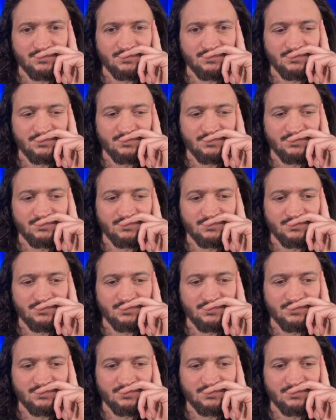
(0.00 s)

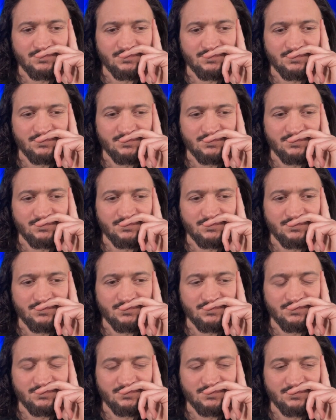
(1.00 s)

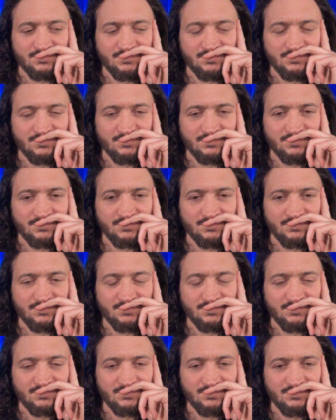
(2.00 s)

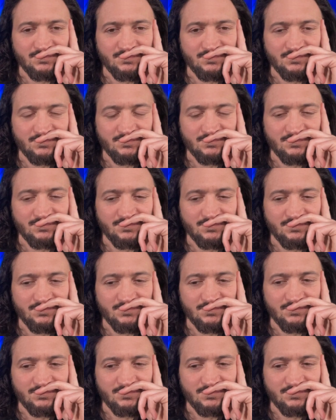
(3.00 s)

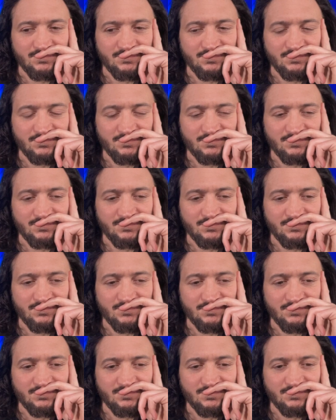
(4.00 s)

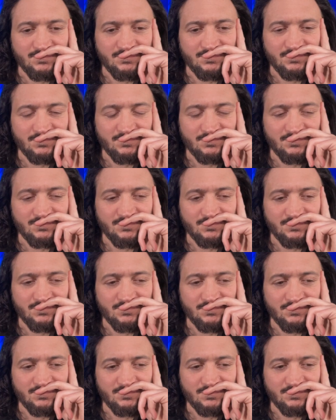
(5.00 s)

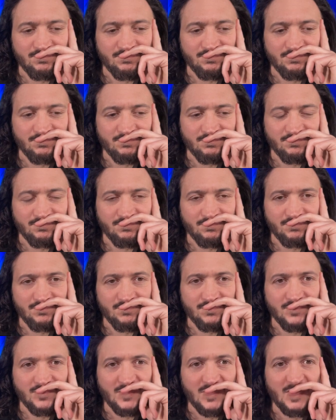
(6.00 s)

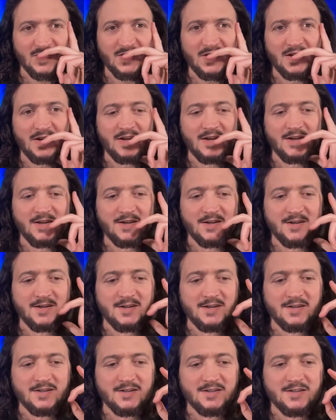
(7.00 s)
[no speech]